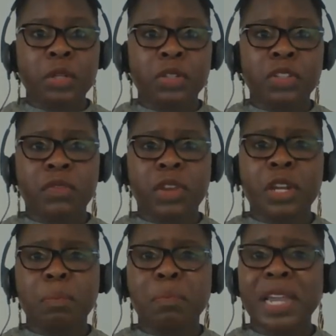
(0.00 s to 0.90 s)
it was a
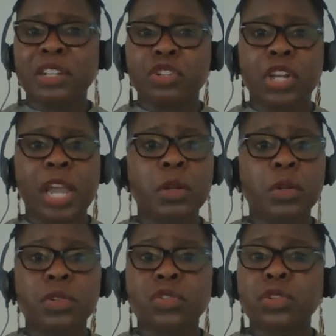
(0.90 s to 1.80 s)
very patriarchal